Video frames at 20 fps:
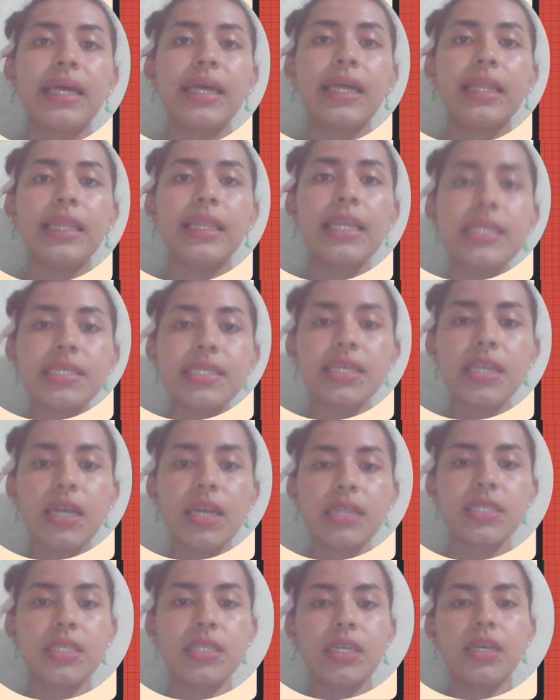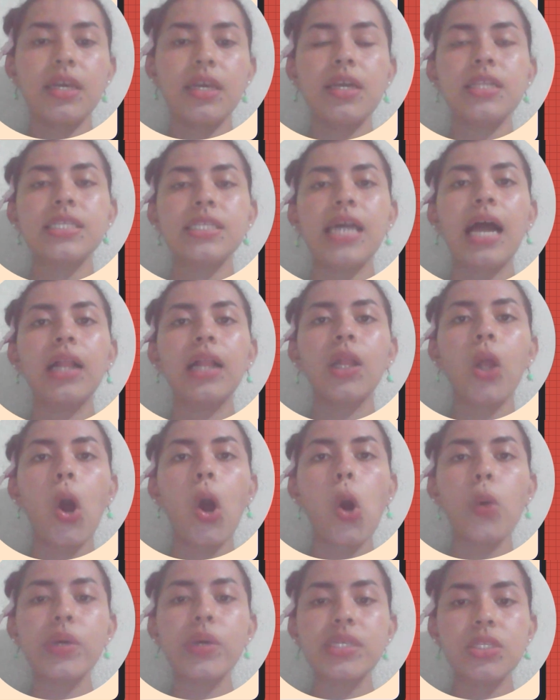Listening skills
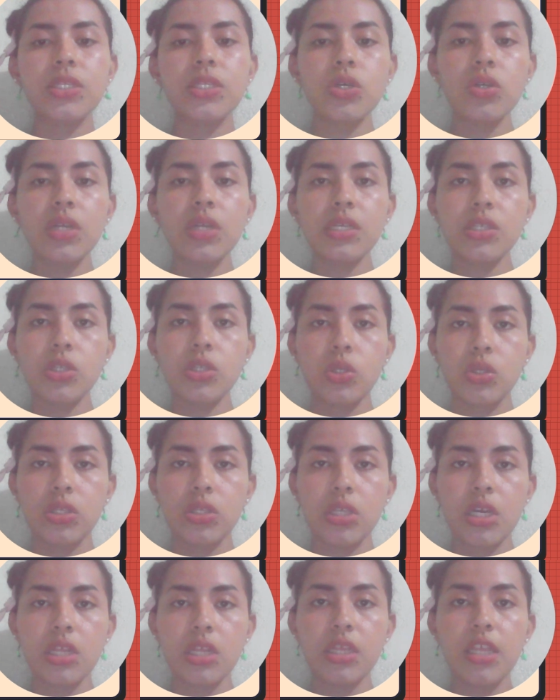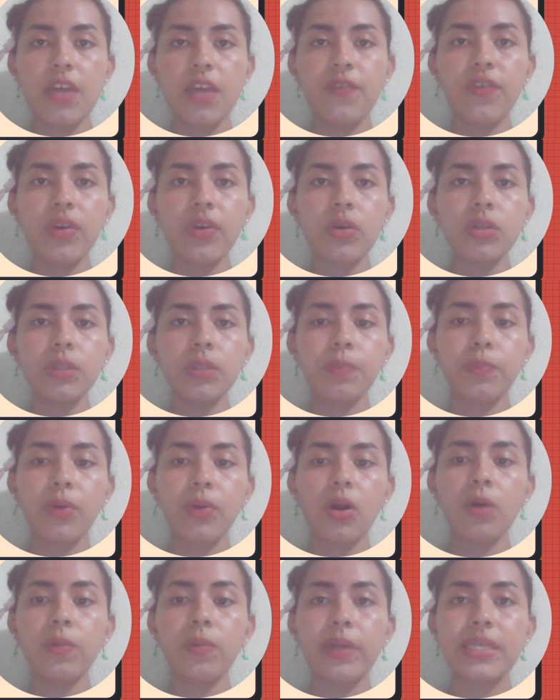allow students to see difficult
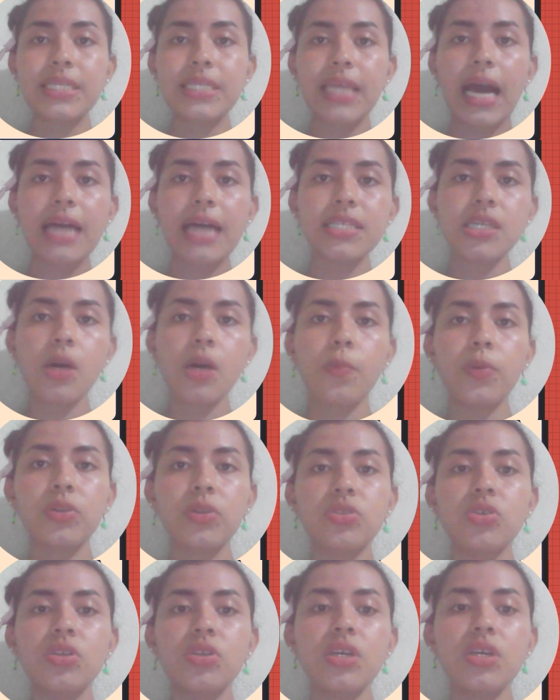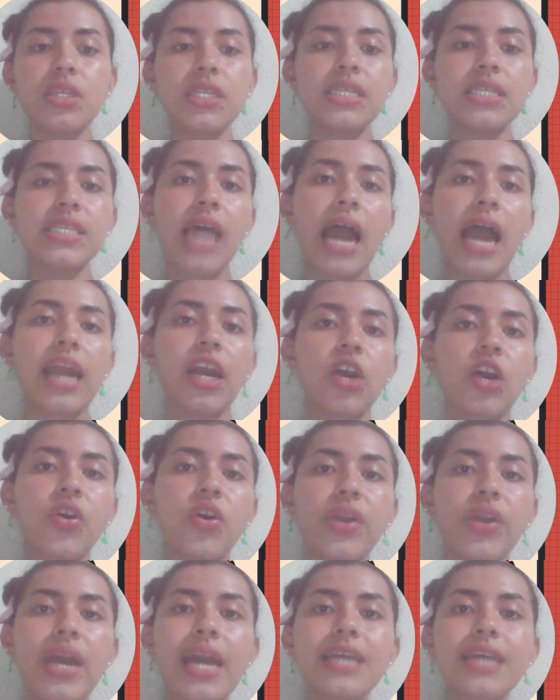problems as opportunities and
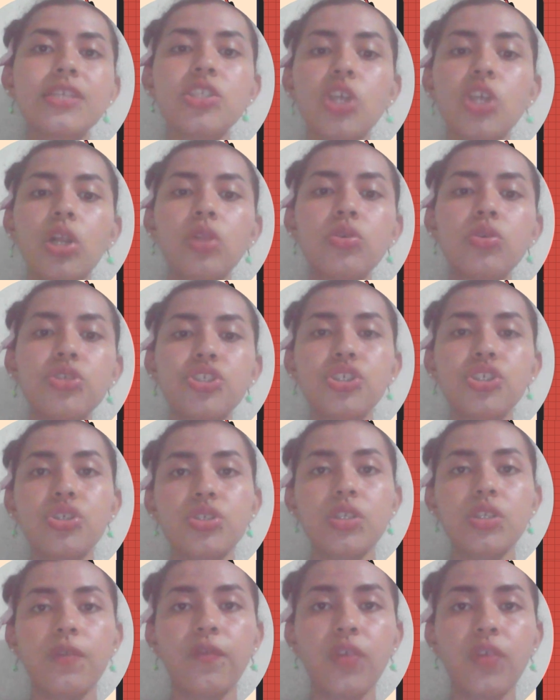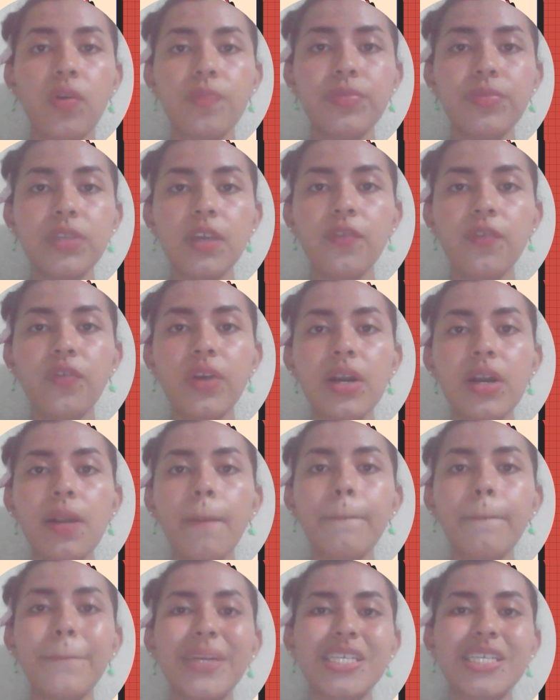create solutions from different
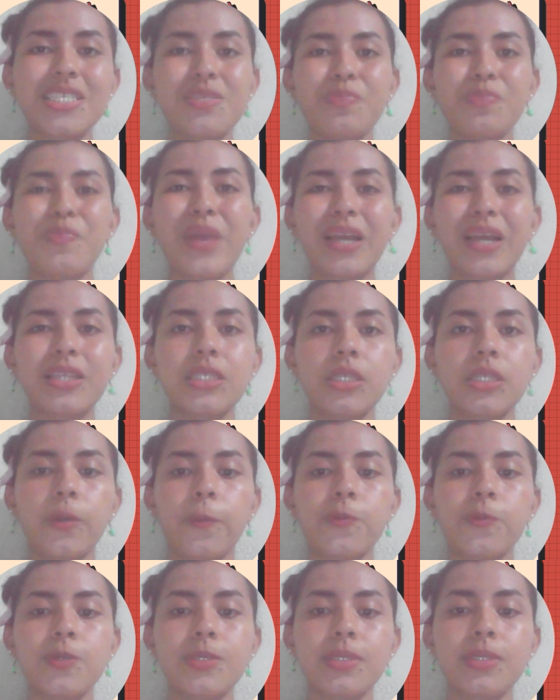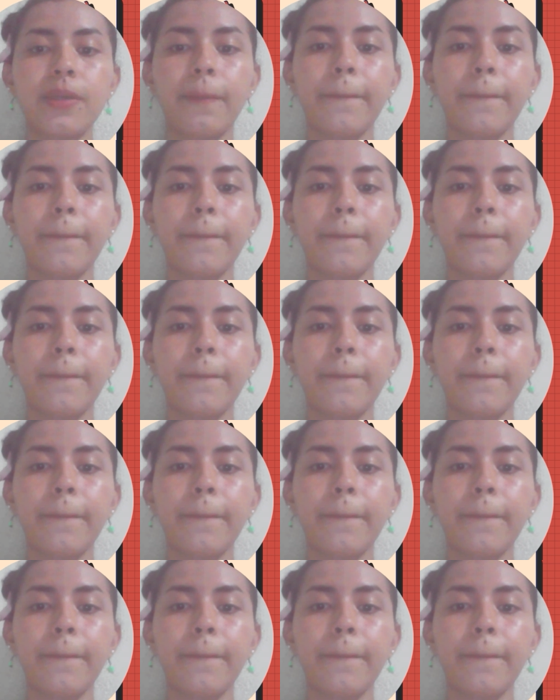perspectives.